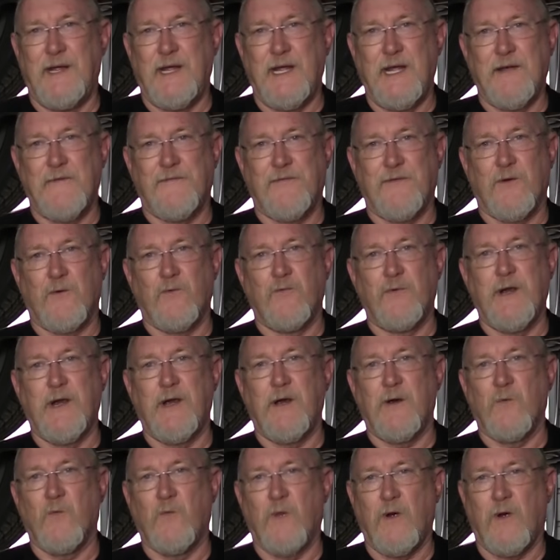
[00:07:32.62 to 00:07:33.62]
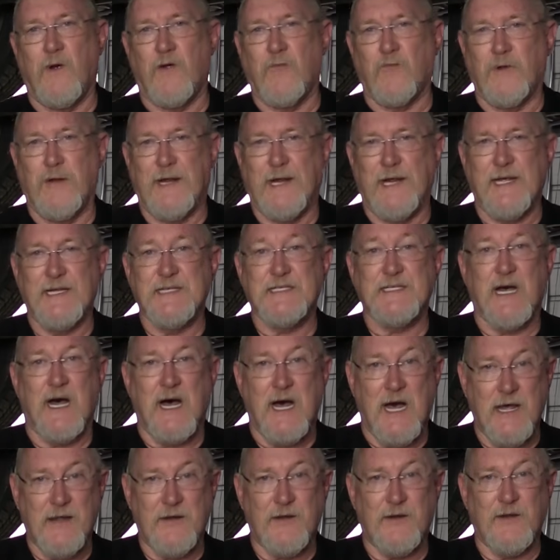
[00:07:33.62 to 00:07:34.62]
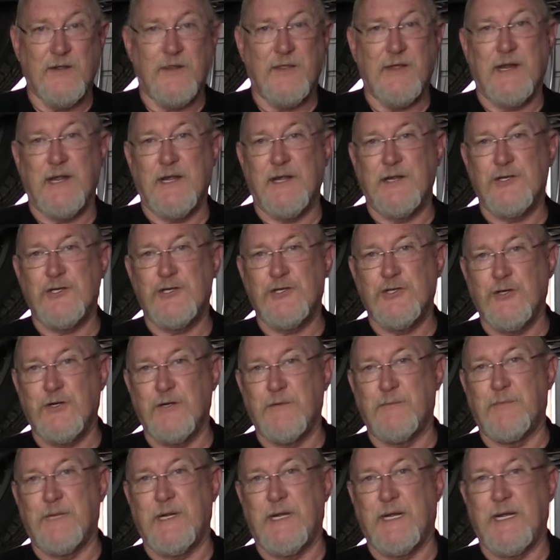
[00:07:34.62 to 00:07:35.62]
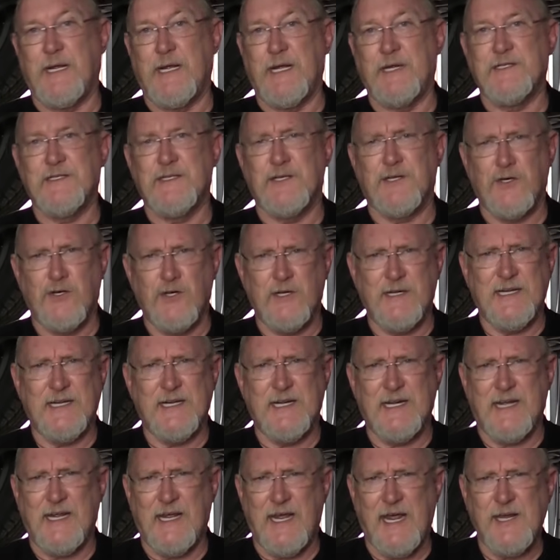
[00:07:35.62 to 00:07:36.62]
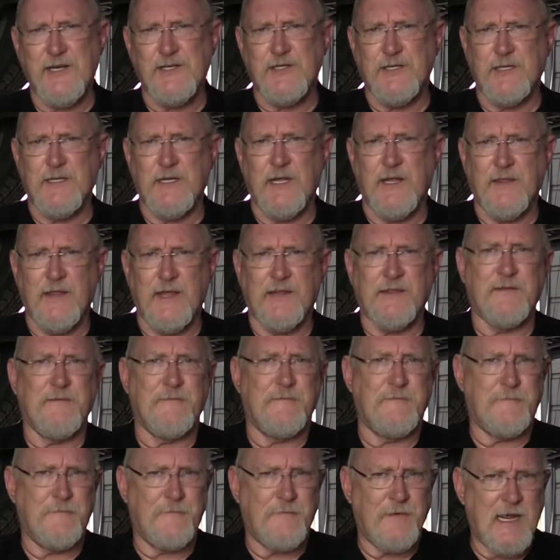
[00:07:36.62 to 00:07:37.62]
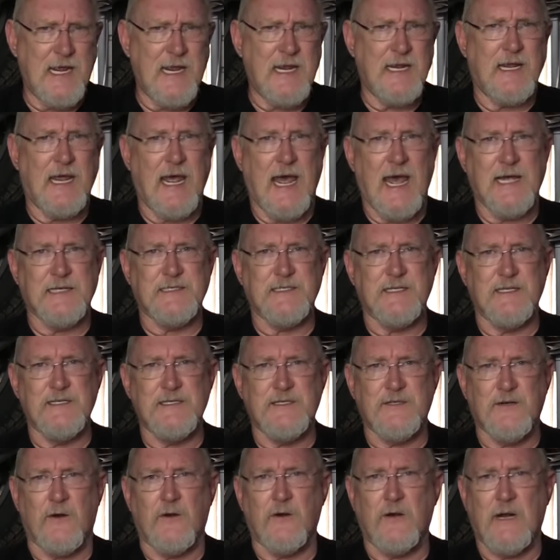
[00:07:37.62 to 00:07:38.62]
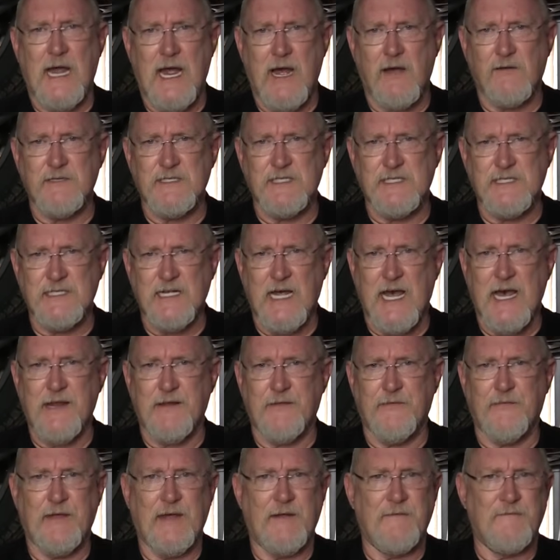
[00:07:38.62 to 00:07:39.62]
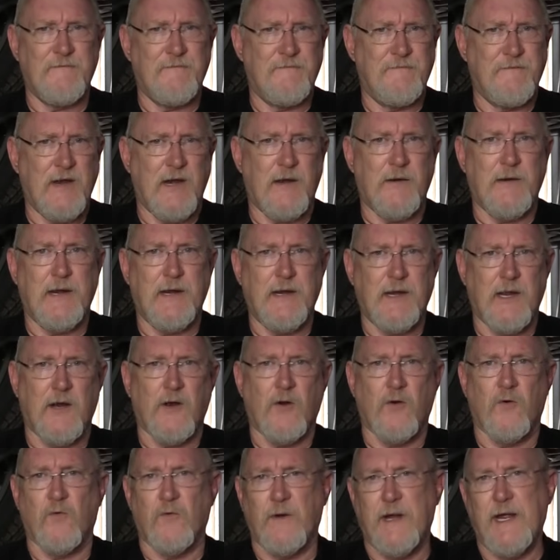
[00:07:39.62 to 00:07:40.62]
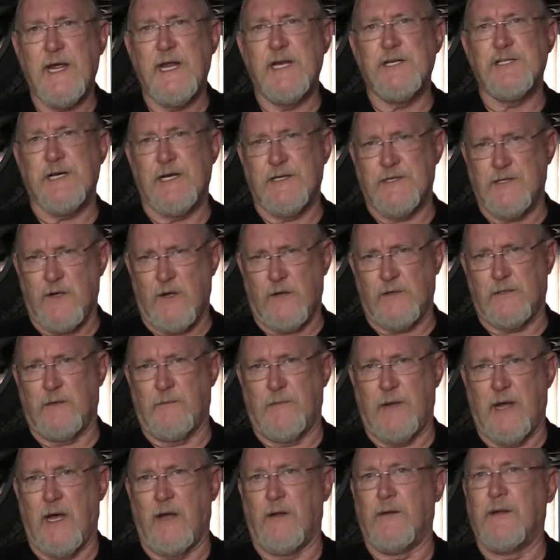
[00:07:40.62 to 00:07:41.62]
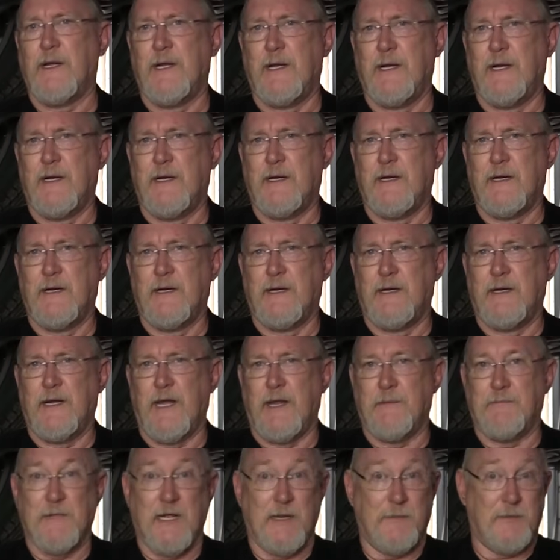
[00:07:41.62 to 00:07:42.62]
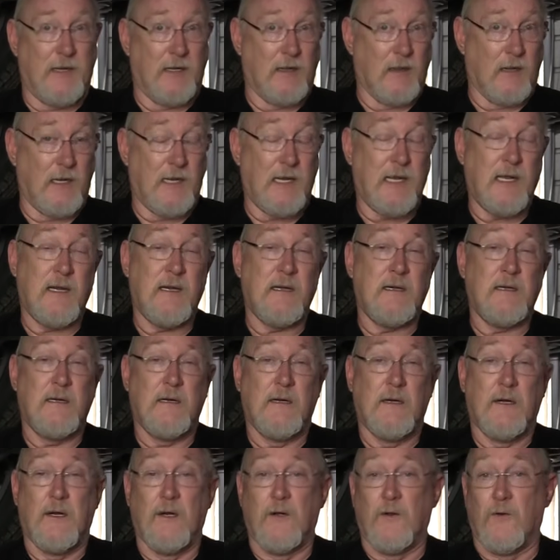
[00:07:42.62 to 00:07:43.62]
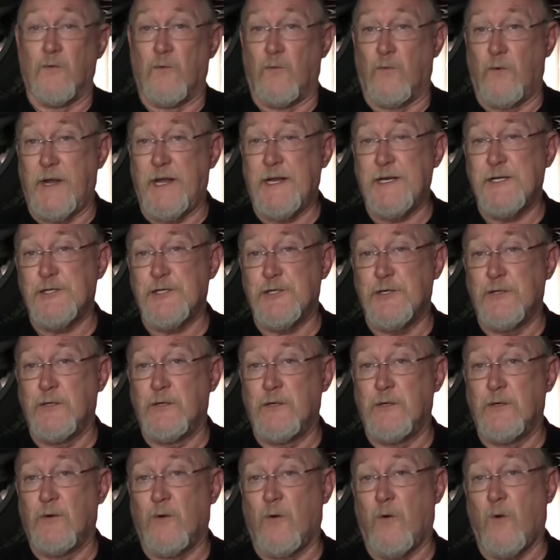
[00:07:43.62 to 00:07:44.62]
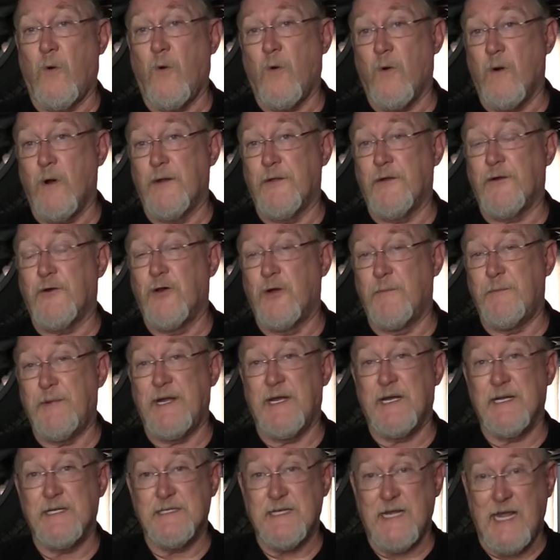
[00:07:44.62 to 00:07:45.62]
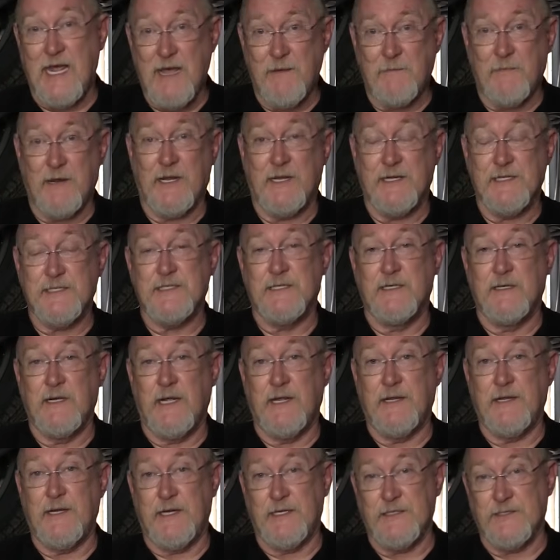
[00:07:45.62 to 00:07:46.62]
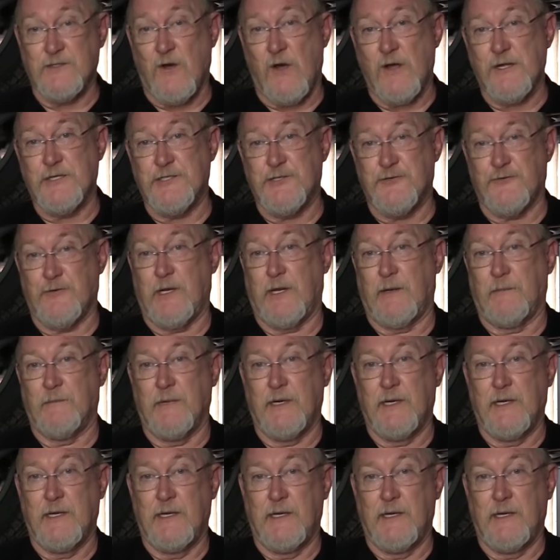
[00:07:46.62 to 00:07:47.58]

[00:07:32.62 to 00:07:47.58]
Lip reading: If the rear weld ring is hotter than it should be, it's a good indication that the feed gases are outside of that very narrow range I talked about. It may be lean, rich, or there could be contaminants in the exhaust stream.